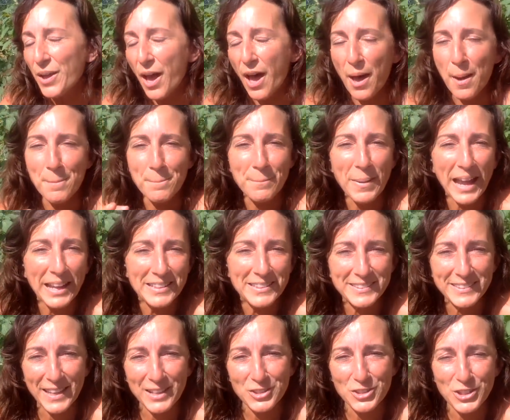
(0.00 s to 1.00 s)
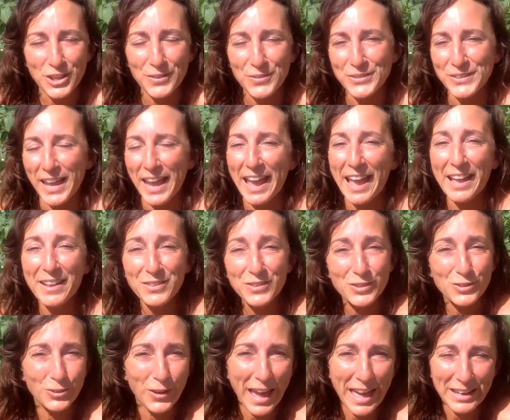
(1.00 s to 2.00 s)
mindset shifts, and
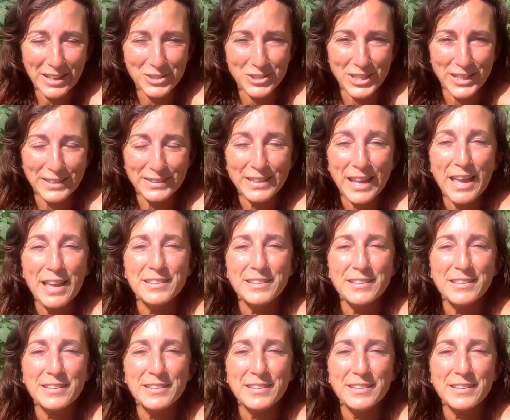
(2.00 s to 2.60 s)
strategies